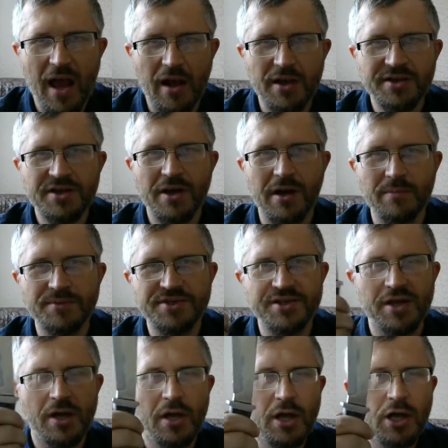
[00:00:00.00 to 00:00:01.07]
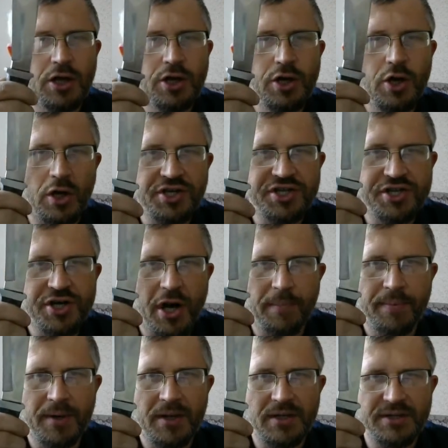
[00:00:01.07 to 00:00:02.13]
it comes not
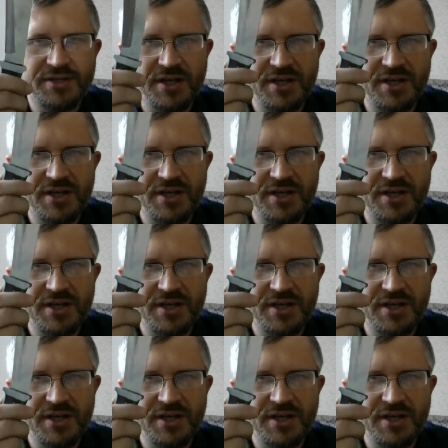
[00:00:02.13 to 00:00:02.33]
sharpened.